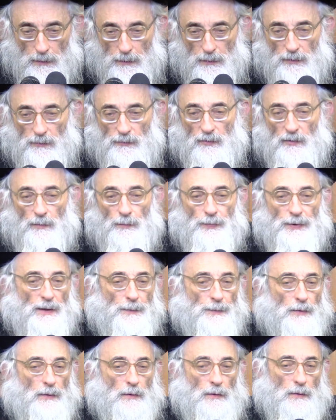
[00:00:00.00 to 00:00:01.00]
There's certain
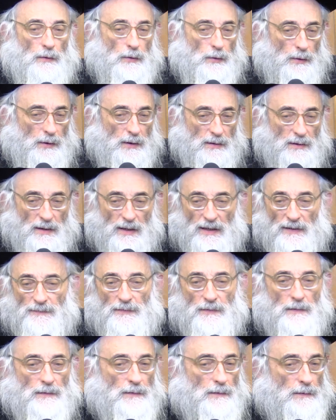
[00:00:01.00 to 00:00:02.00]
people who can
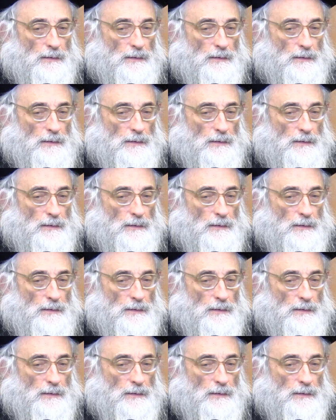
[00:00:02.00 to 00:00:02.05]
daven,